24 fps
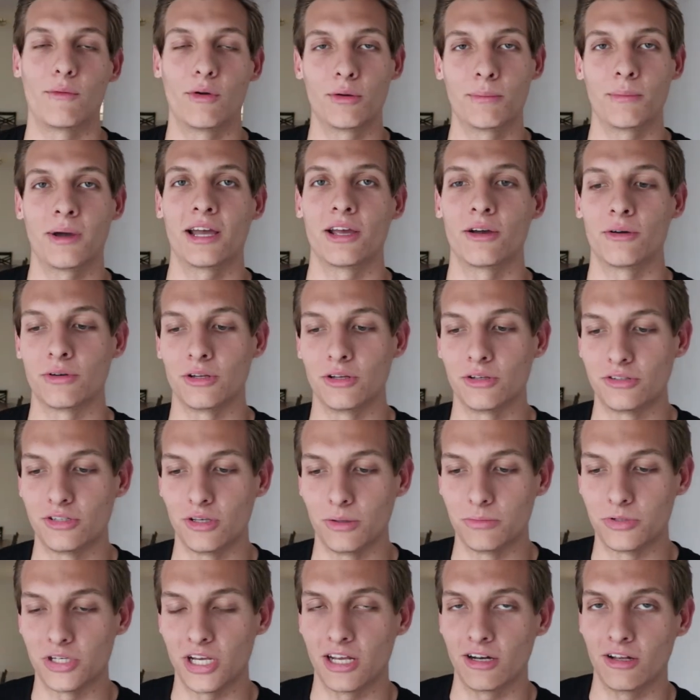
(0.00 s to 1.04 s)
I run my own
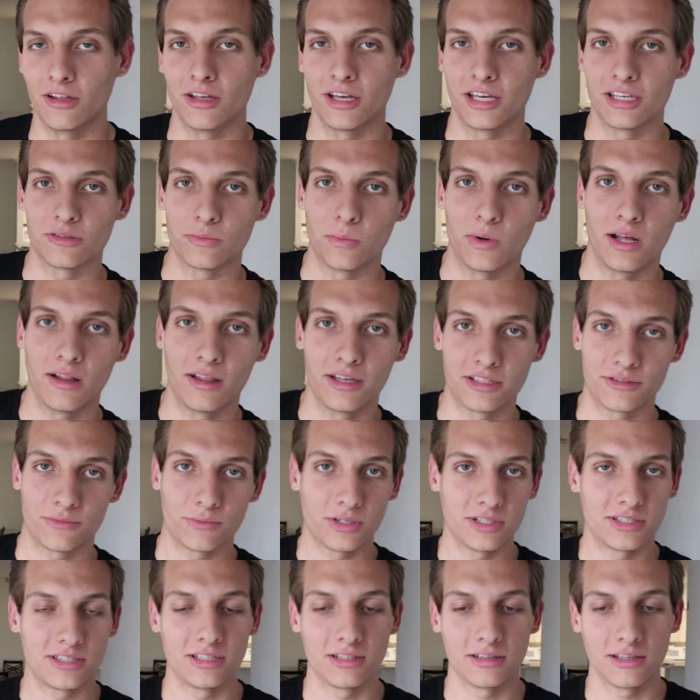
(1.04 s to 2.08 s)
YouTube channel as well as
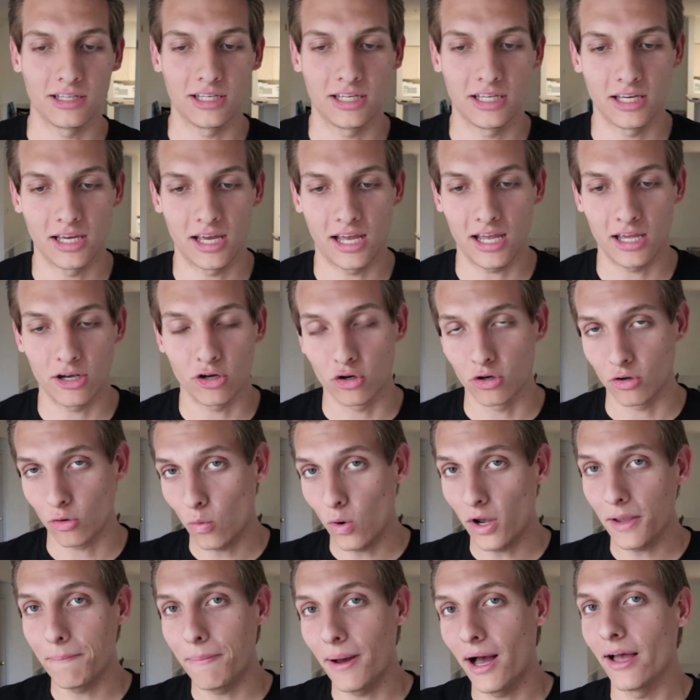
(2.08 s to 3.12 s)
recently and
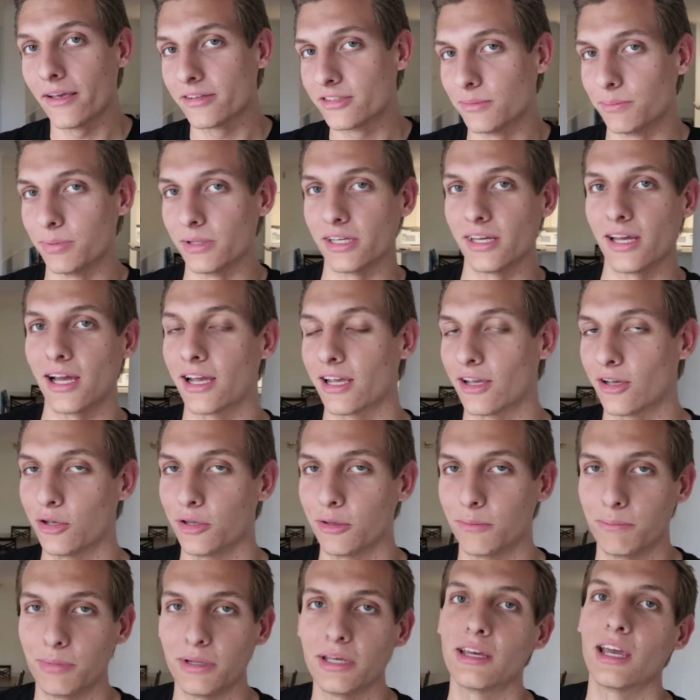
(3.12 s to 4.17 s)
quite possibly I
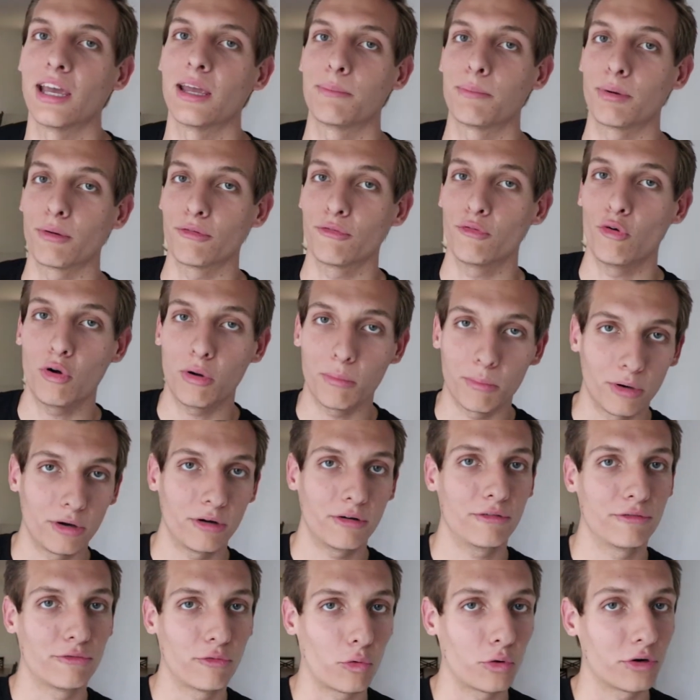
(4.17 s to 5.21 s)
could be a
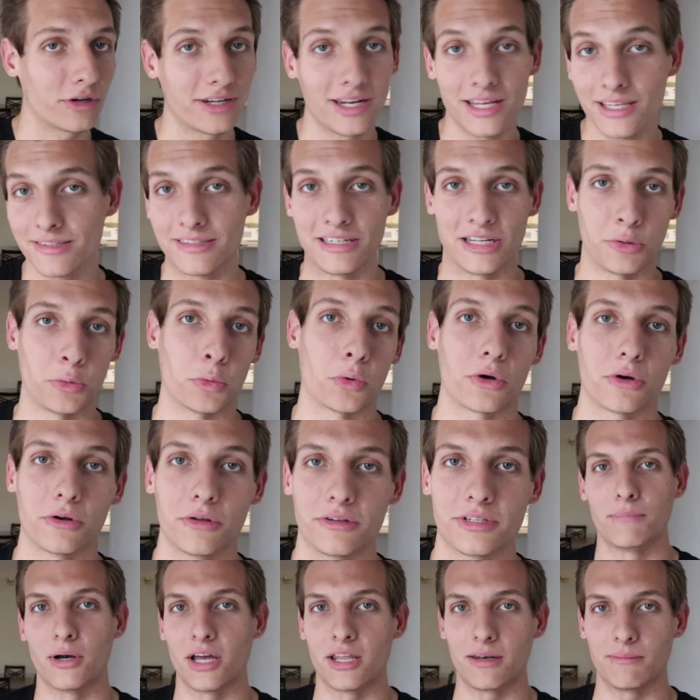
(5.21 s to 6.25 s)
performer for Disney
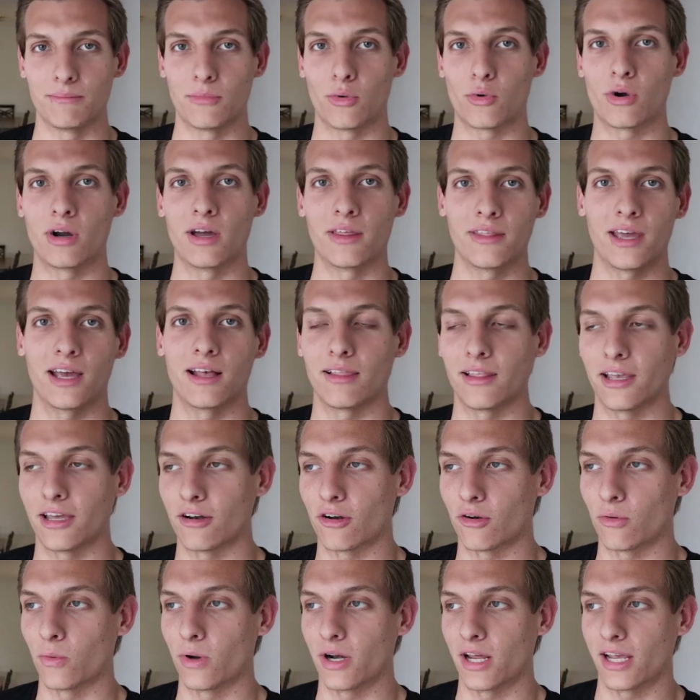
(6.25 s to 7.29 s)
World. But more on that
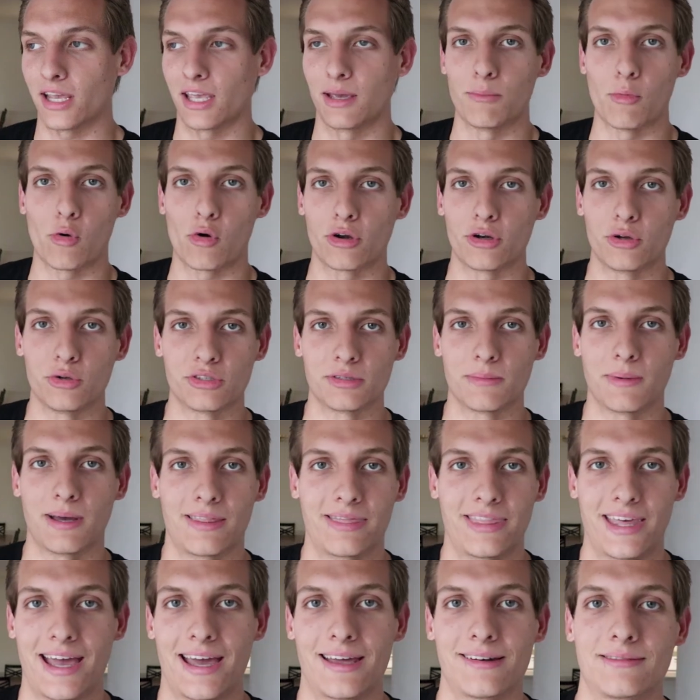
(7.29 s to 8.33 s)
later when I get more news
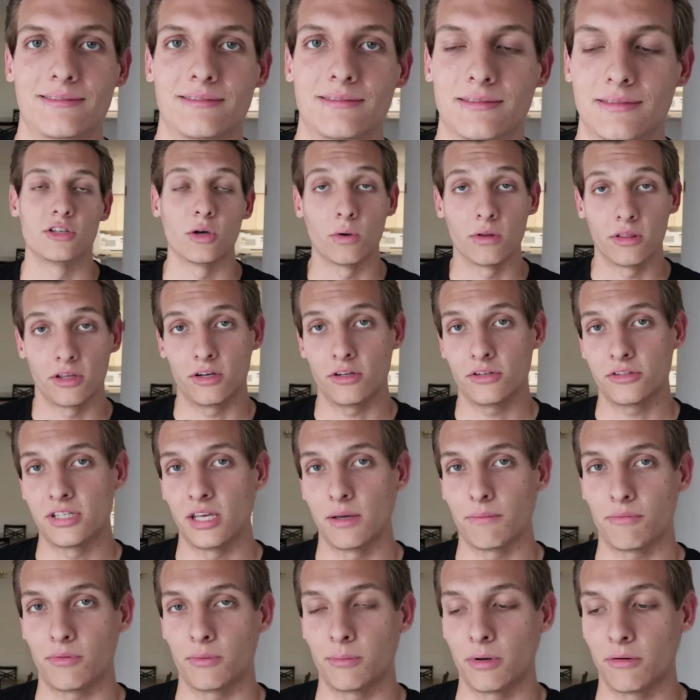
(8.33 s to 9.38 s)
about that. So a little
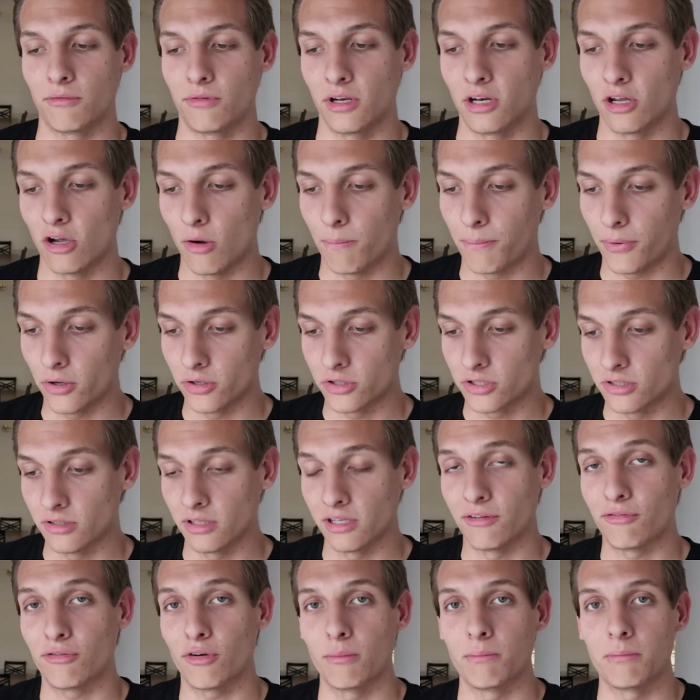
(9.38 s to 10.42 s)
tip from your video,
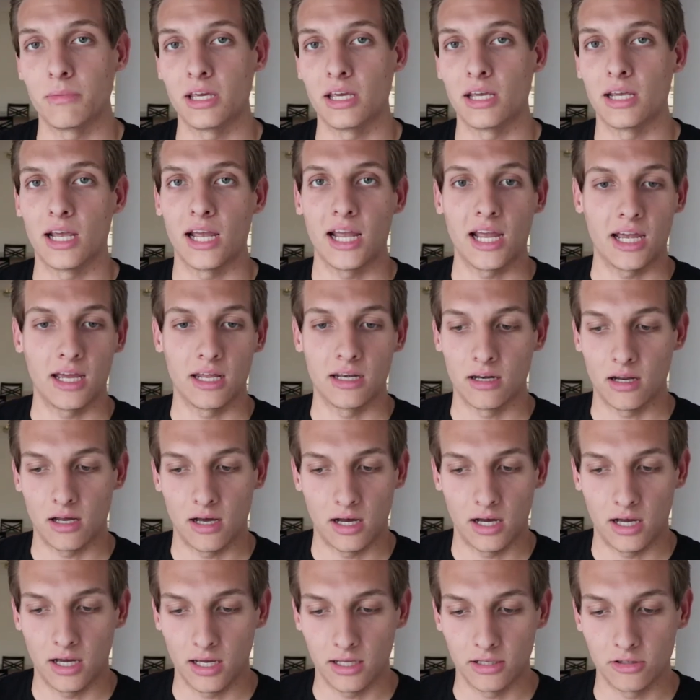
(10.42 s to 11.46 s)
personally from me, and
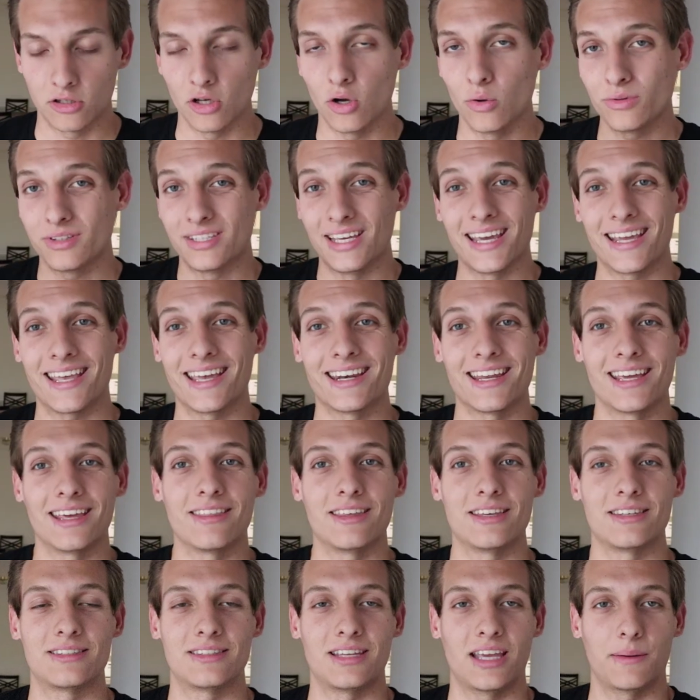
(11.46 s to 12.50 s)
uh, don't take any of
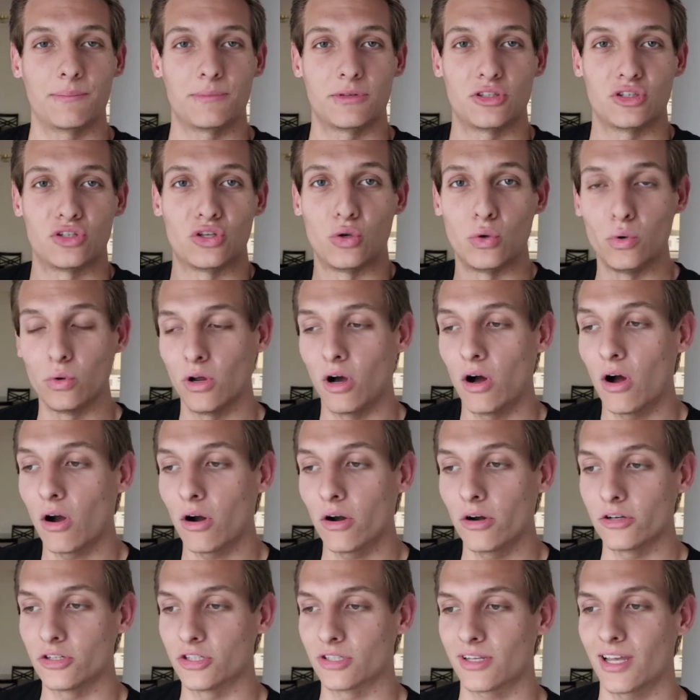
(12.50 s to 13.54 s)
these tips too to
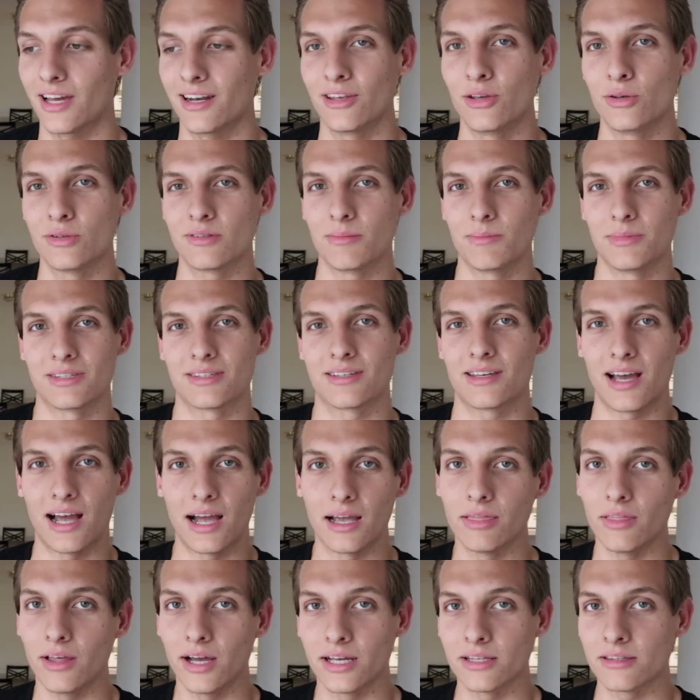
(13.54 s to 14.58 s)
heart, just kind of use them as
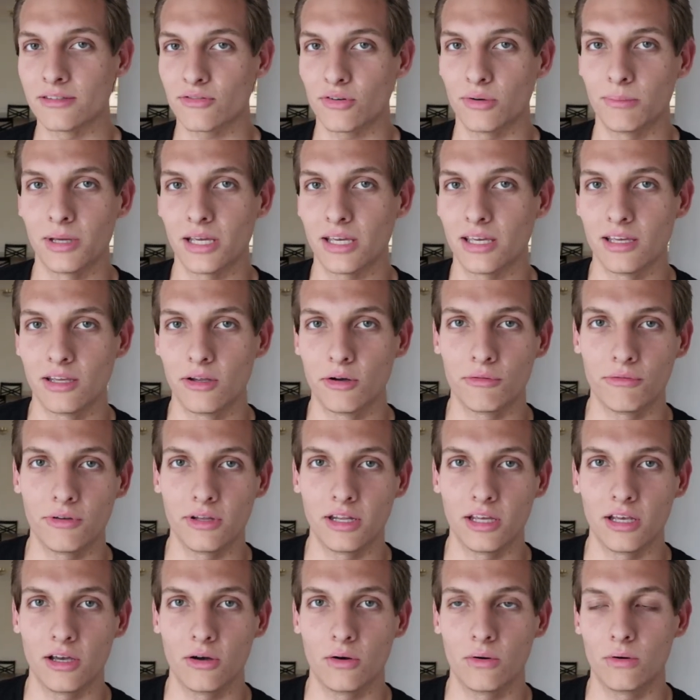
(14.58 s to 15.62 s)
guidelines for making your
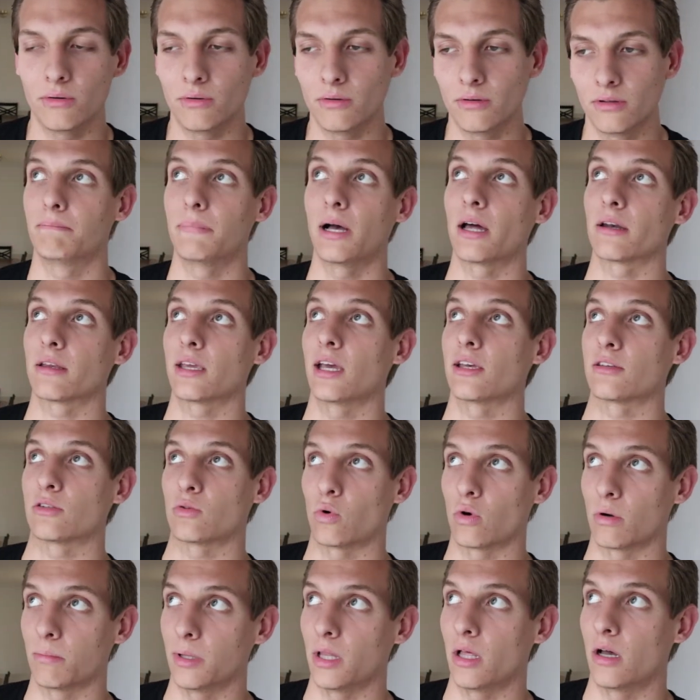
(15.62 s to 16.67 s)
video, podcast, or